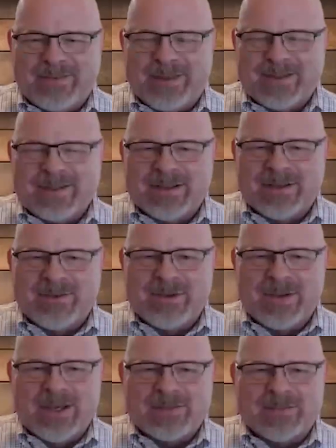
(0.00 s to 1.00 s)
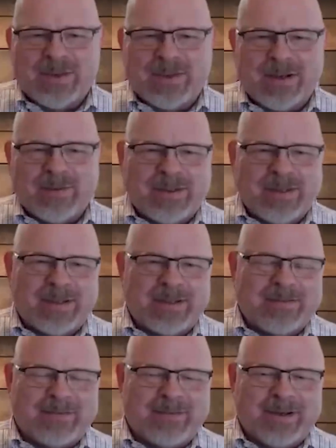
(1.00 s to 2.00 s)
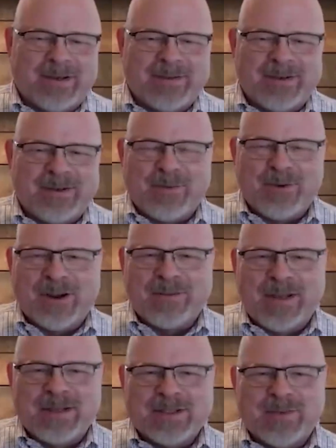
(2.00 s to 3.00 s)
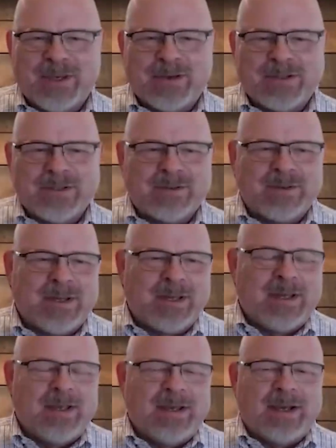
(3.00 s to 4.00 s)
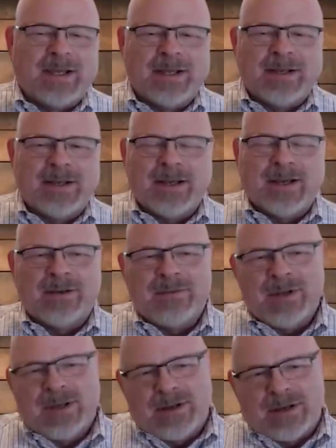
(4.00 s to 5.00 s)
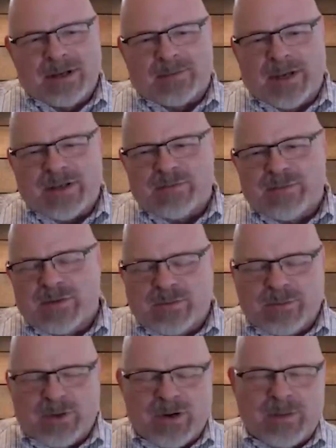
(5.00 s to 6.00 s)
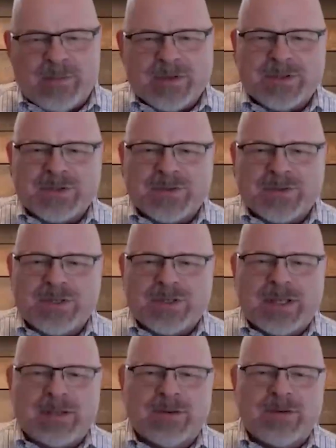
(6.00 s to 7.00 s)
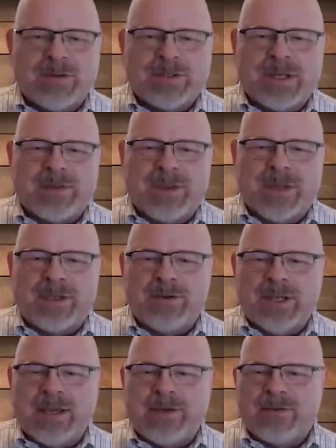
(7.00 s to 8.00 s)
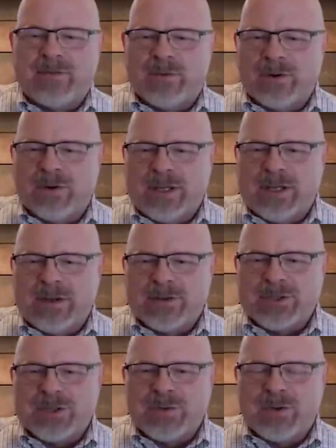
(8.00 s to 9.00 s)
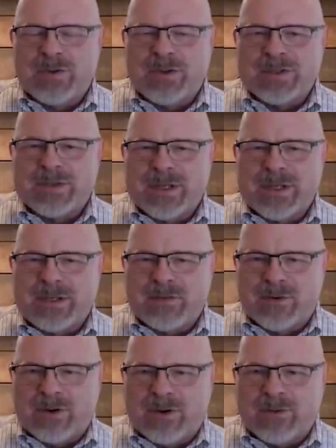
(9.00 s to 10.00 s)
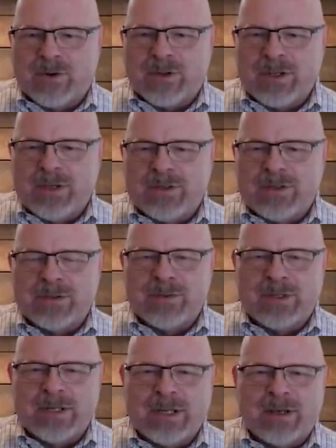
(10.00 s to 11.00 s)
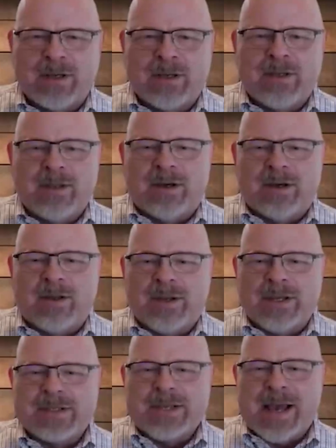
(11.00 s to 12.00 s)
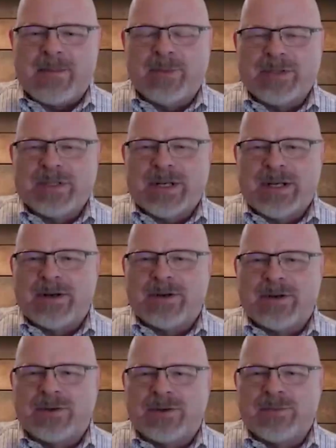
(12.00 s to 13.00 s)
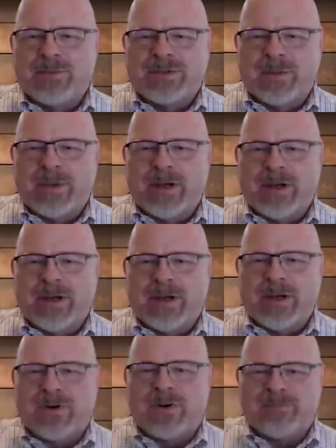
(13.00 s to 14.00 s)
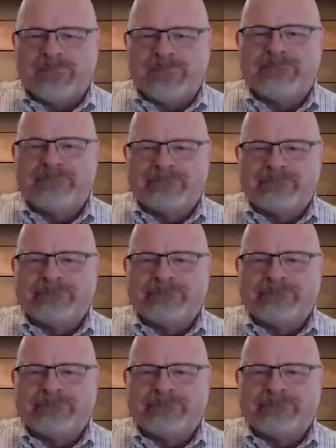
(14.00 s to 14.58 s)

Great. Thanks. I love when you guys bring that up at the end of the networking meetings that we go to. Again, Dr. Mike Smith from the Great Business Stories of St. Louis. And thank you, David, for getting on the show with us. And thank you for all the work that you do and all the nice compliments that I hear at the groups about your firm.